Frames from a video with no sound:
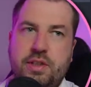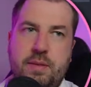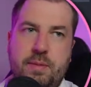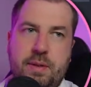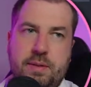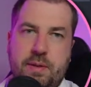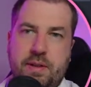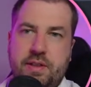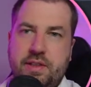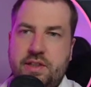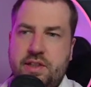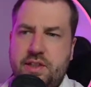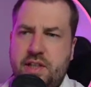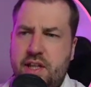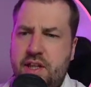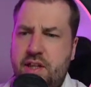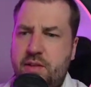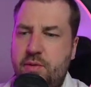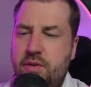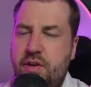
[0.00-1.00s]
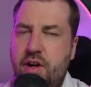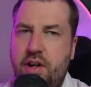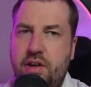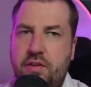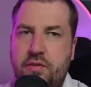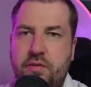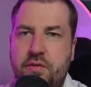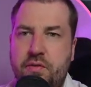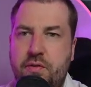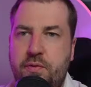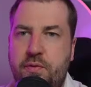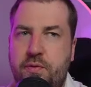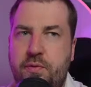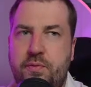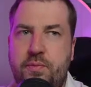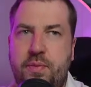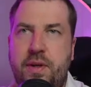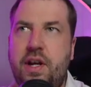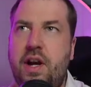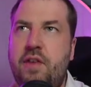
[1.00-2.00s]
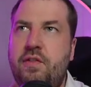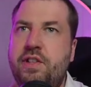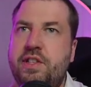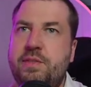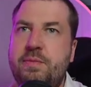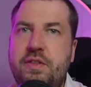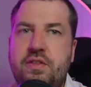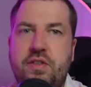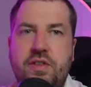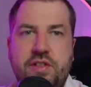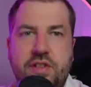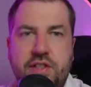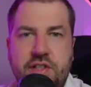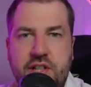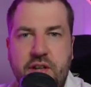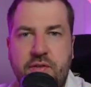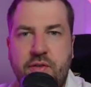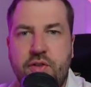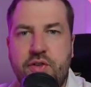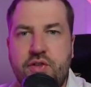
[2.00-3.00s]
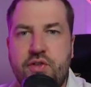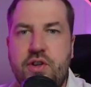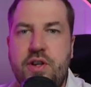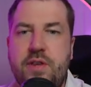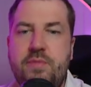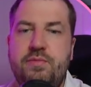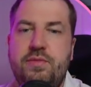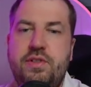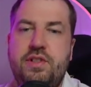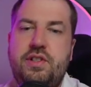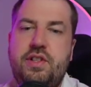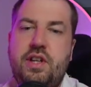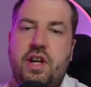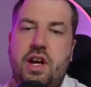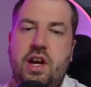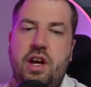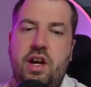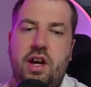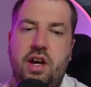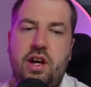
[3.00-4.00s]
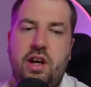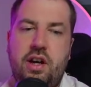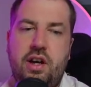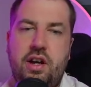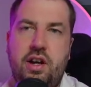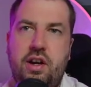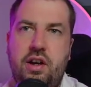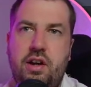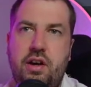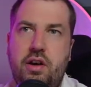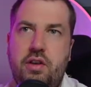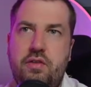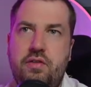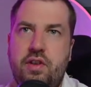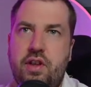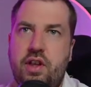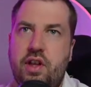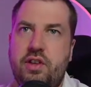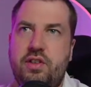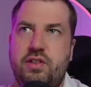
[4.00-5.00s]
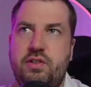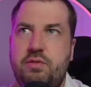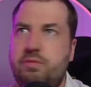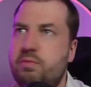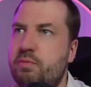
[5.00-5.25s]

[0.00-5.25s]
I think we've kind of been covering some interesting stuff on streams over the last